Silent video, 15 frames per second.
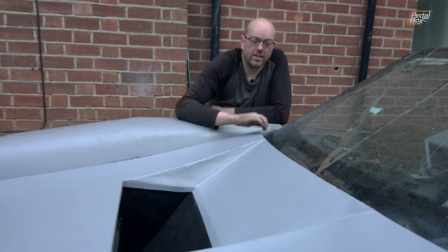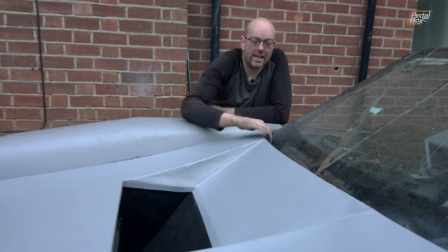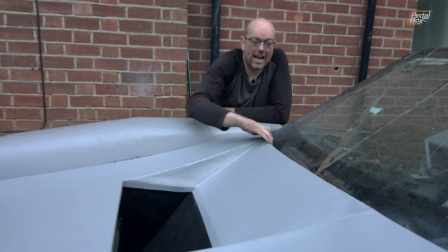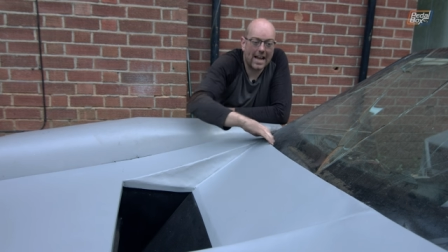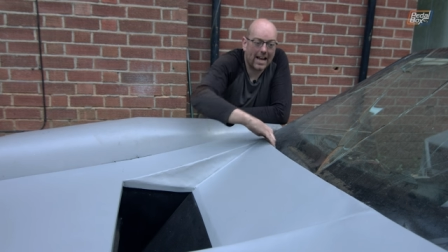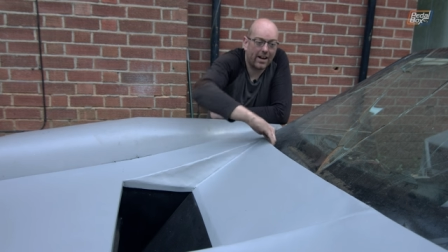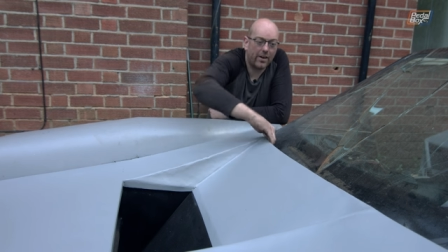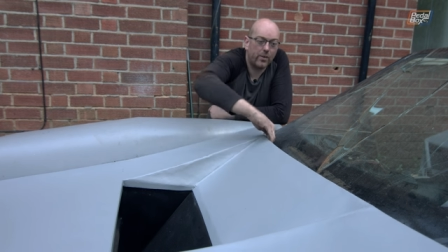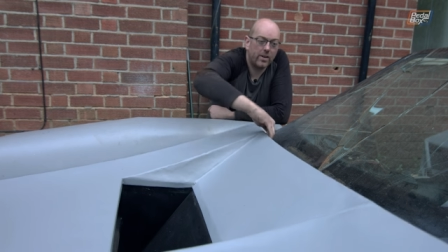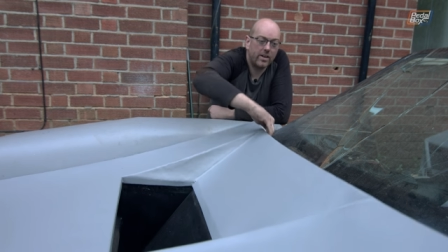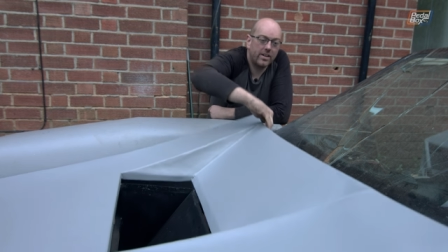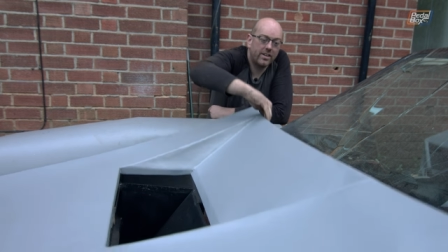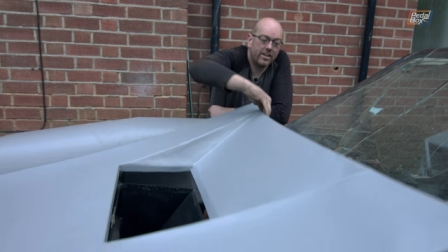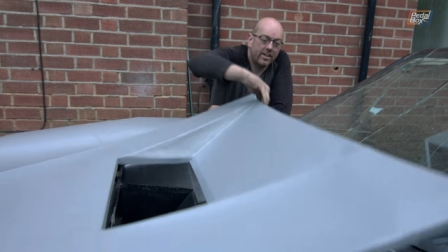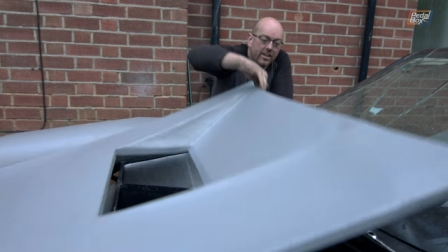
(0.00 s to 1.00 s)
Now,
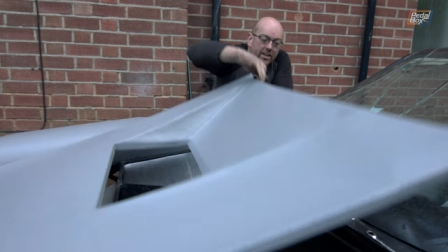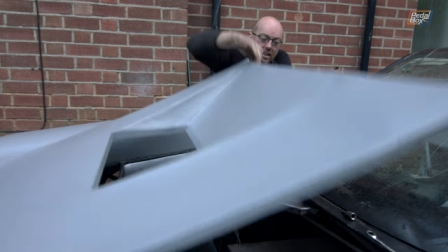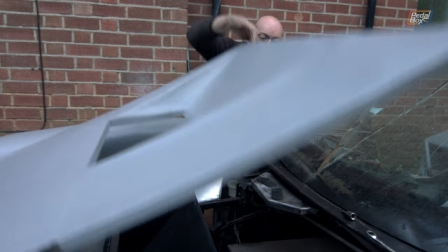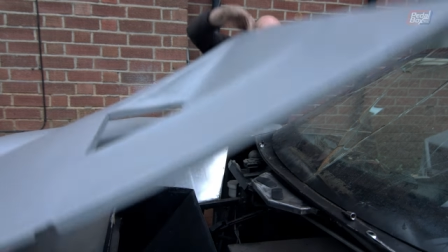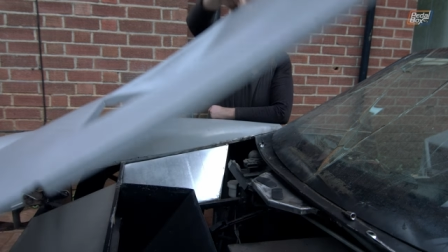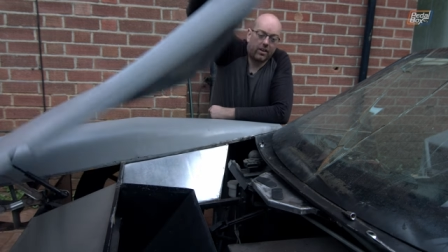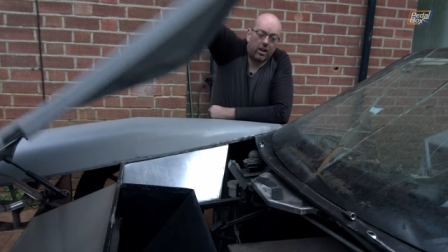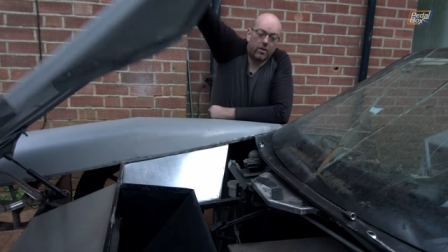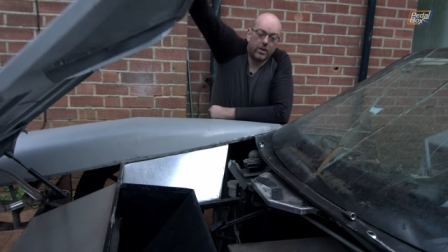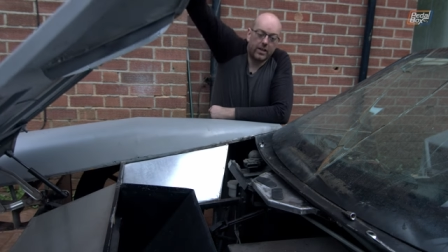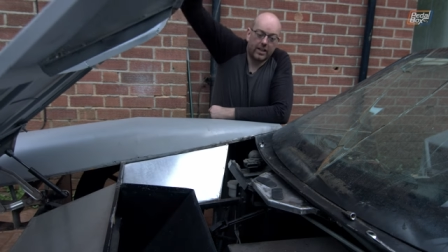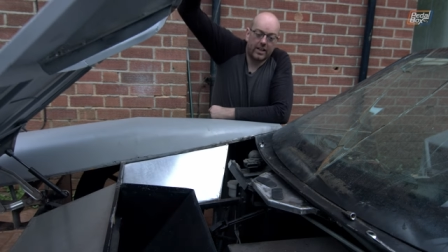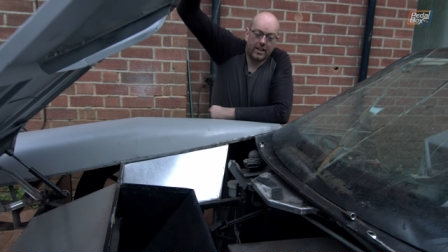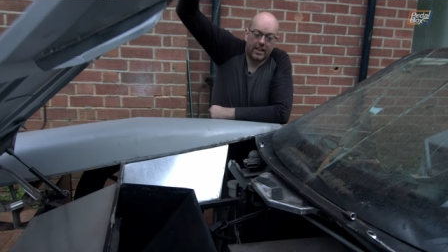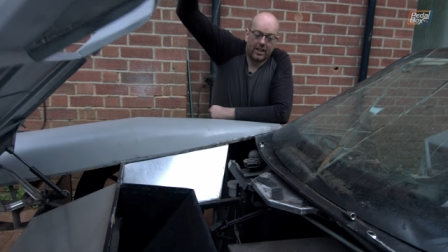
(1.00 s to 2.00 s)
I've lowered
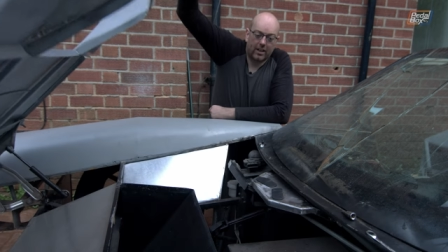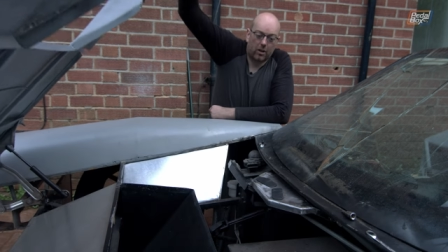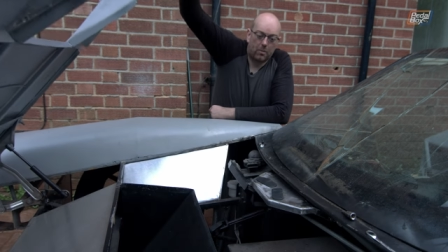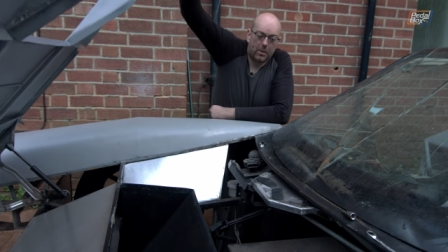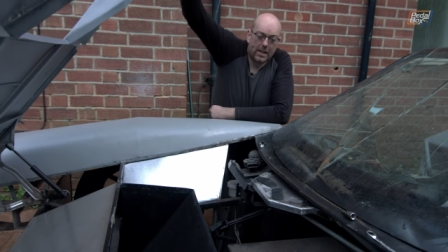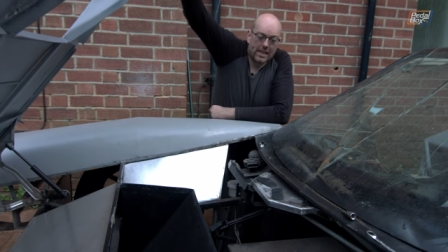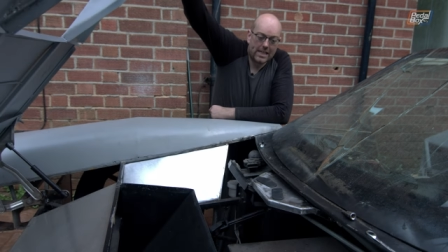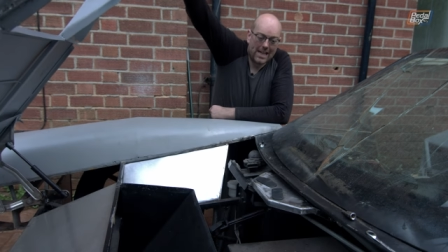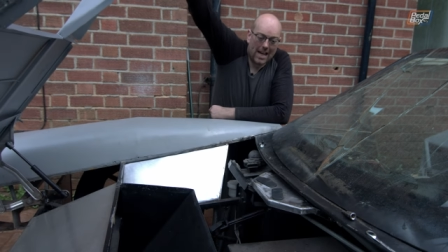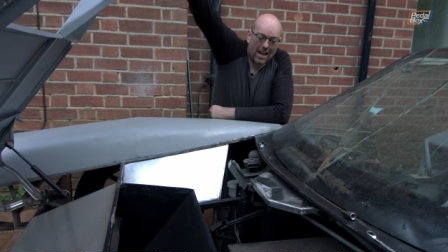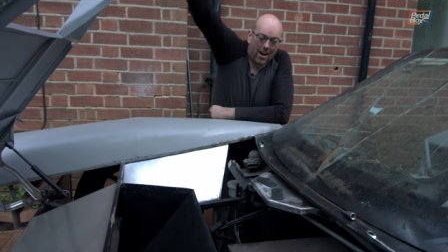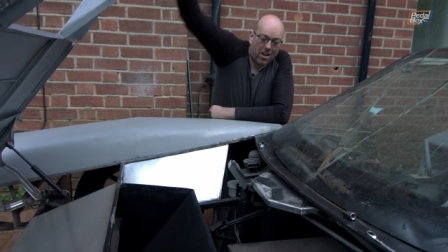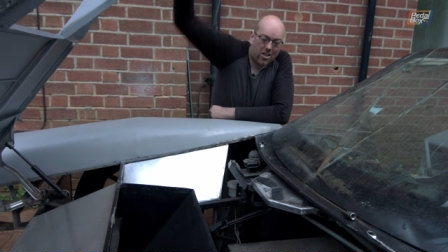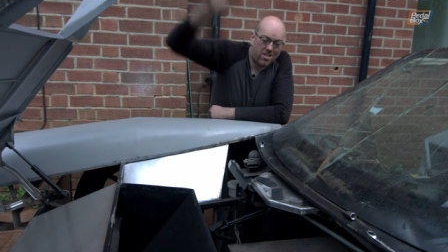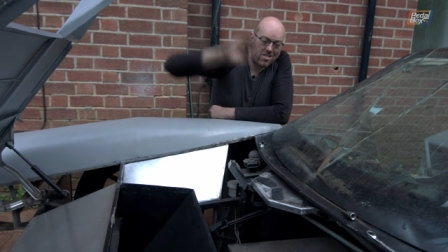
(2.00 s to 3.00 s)
it a little bit, and
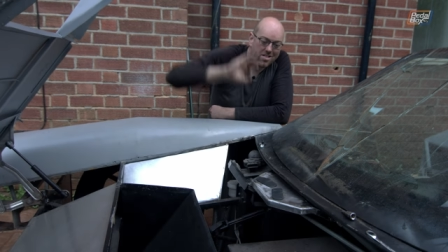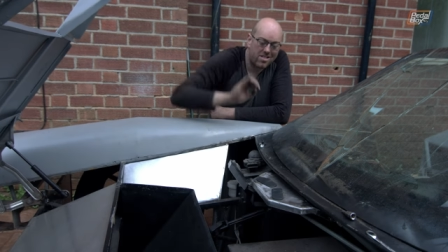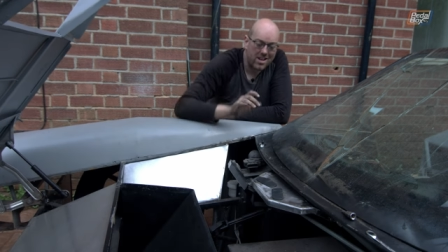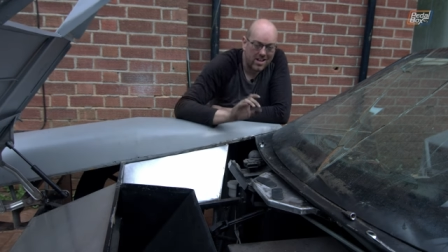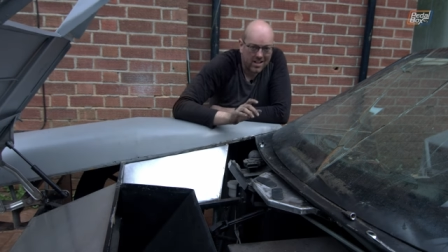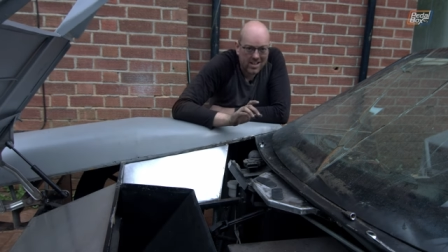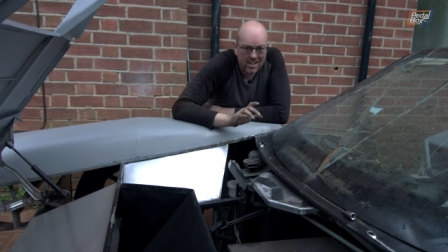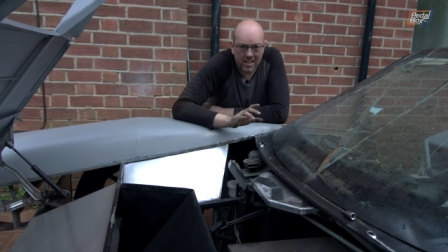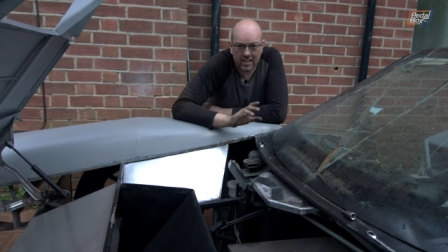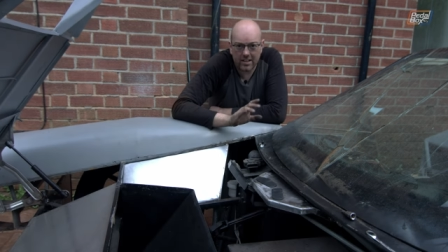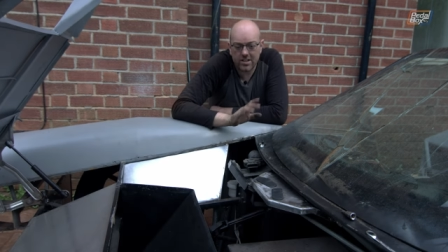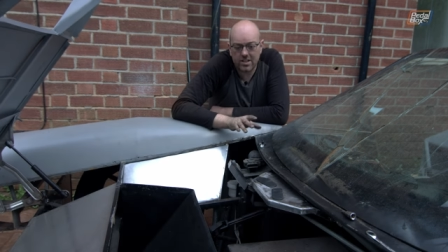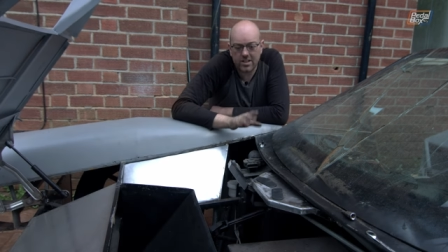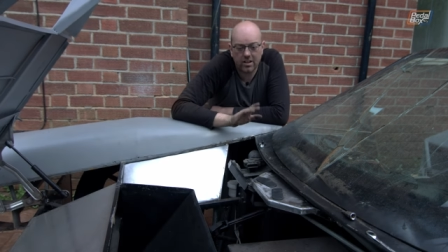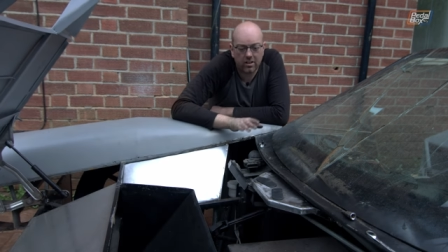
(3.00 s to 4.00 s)
I think it's
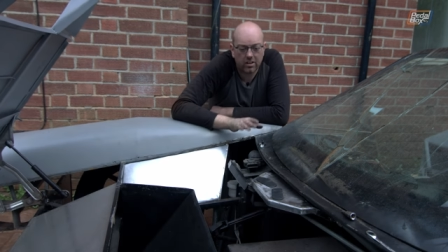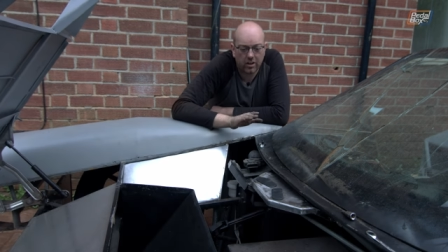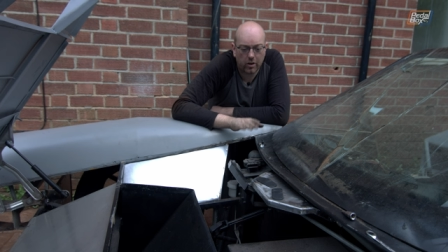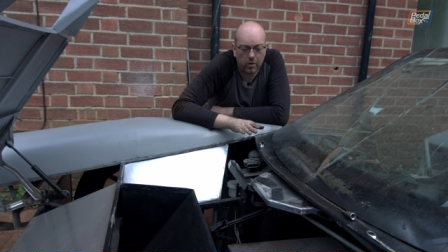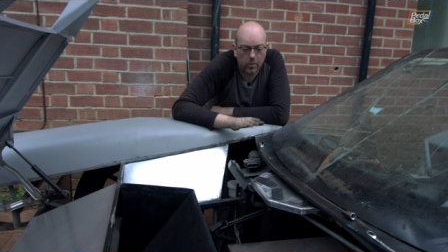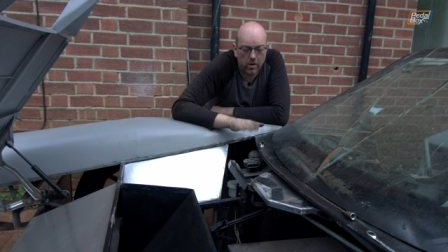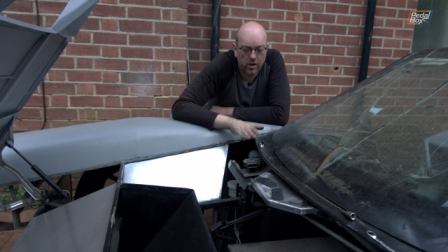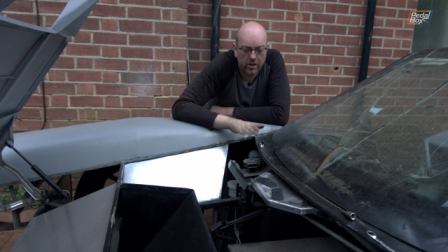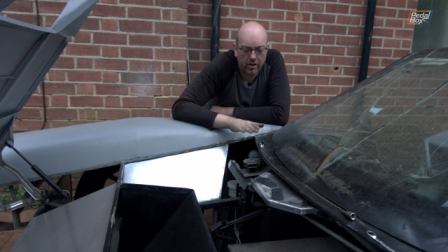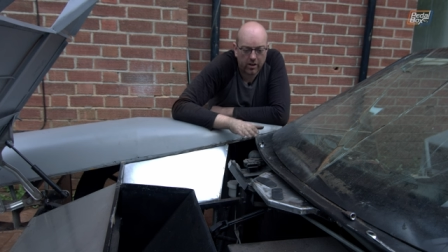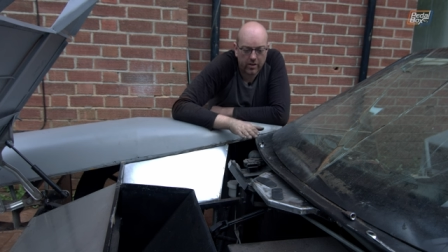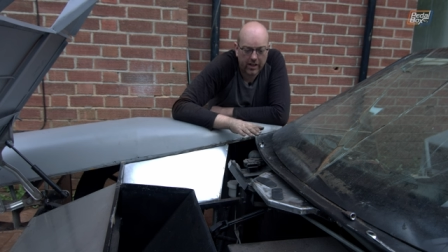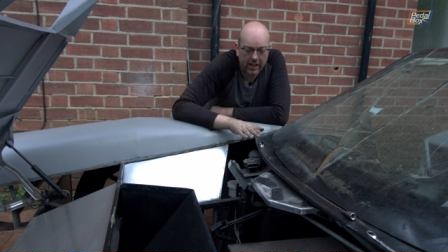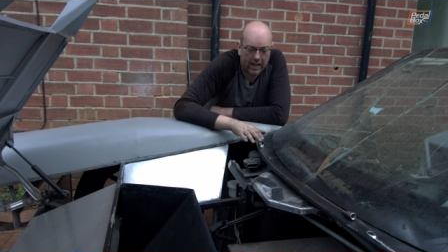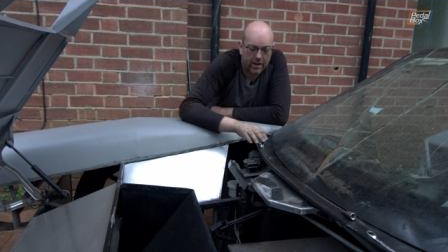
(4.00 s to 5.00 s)
still going to work
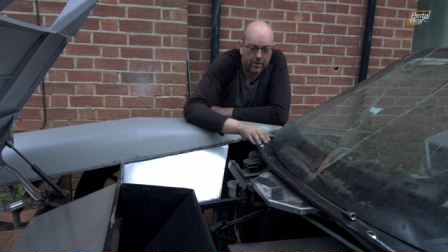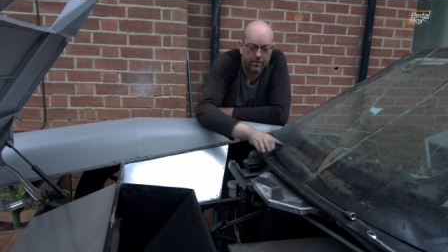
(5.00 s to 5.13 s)
okay.